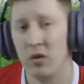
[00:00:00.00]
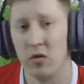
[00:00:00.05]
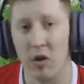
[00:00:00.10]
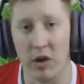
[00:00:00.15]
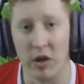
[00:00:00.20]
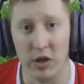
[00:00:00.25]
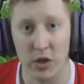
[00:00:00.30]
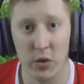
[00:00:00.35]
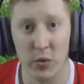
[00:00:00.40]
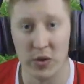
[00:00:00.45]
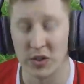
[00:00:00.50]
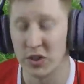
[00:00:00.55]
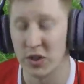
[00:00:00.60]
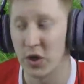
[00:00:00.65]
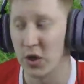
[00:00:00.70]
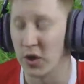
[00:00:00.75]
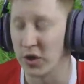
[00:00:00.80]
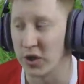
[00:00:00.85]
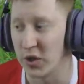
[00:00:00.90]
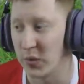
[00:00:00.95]
Right, Lewis
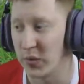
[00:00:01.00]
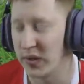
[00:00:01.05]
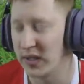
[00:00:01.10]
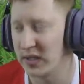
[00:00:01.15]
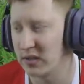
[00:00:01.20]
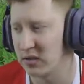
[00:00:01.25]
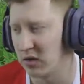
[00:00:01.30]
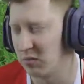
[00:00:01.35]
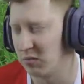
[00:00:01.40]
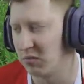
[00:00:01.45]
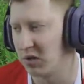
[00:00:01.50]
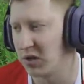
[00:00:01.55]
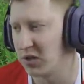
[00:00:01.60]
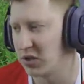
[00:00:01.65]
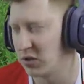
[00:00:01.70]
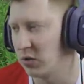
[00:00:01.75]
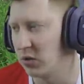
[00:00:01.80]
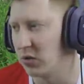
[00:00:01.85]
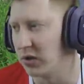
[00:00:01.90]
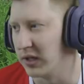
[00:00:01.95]
Cook, who is on my
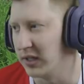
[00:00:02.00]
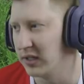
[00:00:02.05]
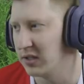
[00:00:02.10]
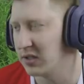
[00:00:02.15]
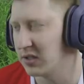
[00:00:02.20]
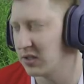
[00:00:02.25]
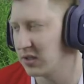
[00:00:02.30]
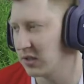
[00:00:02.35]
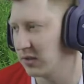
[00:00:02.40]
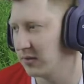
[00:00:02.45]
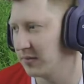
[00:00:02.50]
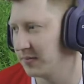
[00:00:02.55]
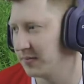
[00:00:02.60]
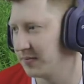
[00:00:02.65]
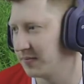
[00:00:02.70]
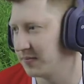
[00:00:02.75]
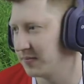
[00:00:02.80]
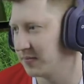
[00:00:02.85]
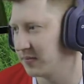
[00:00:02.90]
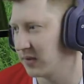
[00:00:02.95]
shortlist,
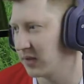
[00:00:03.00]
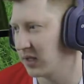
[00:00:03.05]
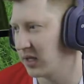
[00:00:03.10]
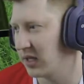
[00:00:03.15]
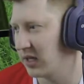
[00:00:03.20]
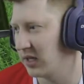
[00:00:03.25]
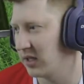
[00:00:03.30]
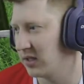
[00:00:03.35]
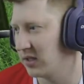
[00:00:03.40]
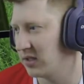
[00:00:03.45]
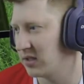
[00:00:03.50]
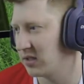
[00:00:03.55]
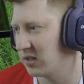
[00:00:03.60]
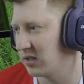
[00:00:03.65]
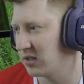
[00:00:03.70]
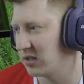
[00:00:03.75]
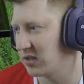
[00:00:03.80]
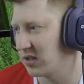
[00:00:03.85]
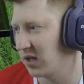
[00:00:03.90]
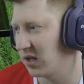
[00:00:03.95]
is
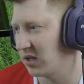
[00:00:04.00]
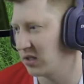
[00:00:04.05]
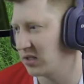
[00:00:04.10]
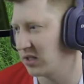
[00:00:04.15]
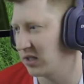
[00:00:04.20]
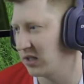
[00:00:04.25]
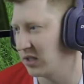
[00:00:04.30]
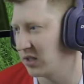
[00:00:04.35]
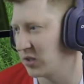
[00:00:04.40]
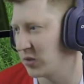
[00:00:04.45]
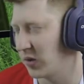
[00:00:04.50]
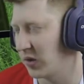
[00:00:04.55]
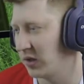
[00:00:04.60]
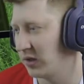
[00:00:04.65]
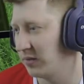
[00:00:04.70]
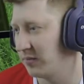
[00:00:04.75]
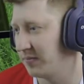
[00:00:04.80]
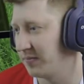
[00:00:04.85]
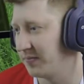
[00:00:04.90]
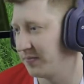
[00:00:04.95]
starting this
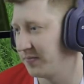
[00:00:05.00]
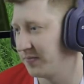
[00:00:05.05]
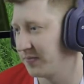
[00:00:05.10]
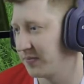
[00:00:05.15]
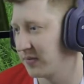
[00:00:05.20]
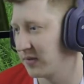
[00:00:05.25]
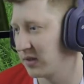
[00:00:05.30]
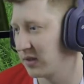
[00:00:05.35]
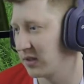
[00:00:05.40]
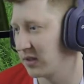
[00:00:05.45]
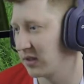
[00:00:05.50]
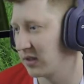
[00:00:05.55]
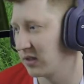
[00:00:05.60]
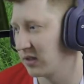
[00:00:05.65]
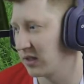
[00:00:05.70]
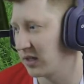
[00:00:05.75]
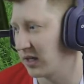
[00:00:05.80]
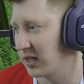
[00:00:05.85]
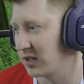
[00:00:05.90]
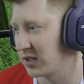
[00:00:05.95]
one.
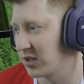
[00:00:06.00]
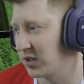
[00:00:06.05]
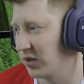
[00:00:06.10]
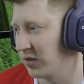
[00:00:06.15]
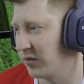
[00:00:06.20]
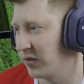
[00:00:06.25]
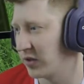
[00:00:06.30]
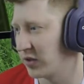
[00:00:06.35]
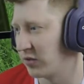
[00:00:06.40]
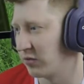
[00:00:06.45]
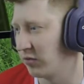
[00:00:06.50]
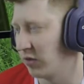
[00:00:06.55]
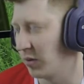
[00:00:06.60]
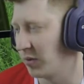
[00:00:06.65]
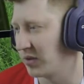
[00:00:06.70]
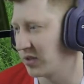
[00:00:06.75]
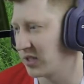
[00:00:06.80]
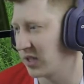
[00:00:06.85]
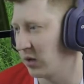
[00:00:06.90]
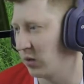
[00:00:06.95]
Gacinovic and
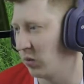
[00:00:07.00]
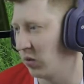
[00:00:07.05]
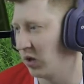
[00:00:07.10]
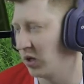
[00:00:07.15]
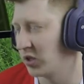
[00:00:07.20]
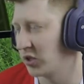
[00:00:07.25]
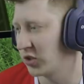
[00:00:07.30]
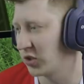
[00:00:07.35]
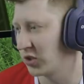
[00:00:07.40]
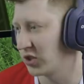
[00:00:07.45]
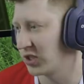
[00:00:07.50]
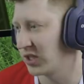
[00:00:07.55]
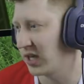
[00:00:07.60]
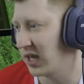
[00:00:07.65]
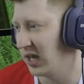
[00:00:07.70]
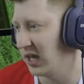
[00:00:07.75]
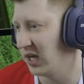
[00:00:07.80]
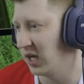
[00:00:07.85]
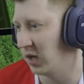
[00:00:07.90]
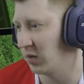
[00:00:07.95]
Roberts out wide, Josh
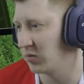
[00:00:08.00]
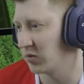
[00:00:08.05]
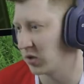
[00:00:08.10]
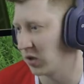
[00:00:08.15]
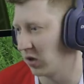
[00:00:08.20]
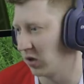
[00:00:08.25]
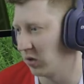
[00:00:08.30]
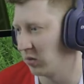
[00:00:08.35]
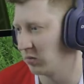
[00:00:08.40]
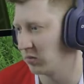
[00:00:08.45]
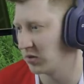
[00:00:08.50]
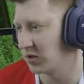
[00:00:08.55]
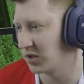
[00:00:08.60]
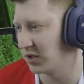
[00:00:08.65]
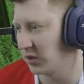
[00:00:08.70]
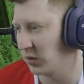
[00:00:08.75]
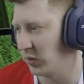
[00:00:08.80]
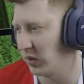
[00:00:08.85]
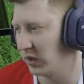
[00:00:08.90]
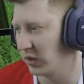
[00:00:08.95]
King up top,
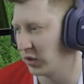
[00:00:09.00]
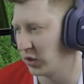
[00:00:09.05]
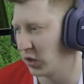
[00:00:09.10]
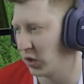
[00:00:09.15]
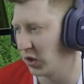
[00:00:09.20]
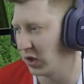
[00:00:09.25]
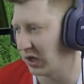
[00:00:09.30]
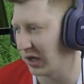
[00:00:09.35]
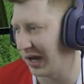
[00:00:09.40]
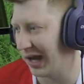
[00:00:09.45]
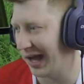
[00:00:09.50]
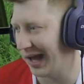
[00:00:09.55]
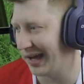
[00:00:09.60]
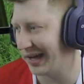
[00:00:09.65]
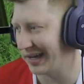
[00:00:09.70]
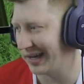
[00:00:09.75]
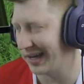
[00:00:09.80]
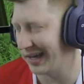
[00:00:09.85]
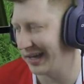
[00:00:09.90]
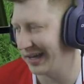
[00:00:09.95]
Chilwell, Cook,
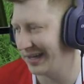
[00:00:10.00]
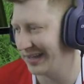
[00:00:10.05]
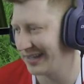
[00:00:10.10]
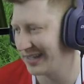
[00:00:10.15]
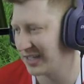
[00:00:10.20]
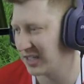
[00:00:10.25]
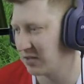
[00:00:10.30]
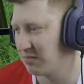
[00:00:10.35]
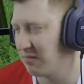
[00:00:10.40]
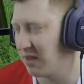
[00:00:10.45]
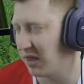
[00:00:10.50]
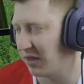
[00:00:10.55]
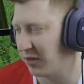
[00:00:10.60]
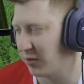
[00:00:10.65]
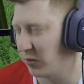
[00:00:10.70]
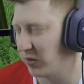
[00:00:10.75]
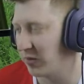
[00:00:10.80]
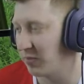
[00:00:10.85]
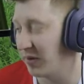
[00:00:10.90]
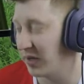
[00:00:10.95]
Ake and
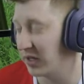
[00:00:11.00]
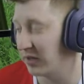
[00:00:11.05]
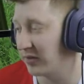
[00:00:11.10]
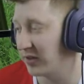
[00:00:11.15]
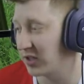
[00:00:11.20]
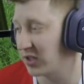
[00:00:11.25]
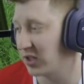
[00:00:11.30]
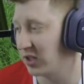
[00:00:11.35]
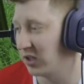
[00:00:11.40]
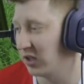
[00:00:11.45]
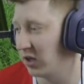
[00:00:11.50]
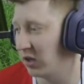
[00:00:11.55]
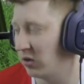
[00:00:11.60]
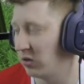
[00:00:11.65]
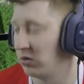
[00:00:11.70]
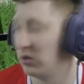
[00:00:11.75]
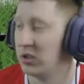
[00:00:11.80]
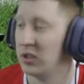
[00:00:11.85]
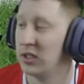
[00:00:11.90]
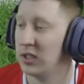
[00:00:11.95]
Smith with Begovic in
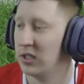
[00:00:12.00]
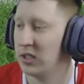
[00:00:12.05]
goal.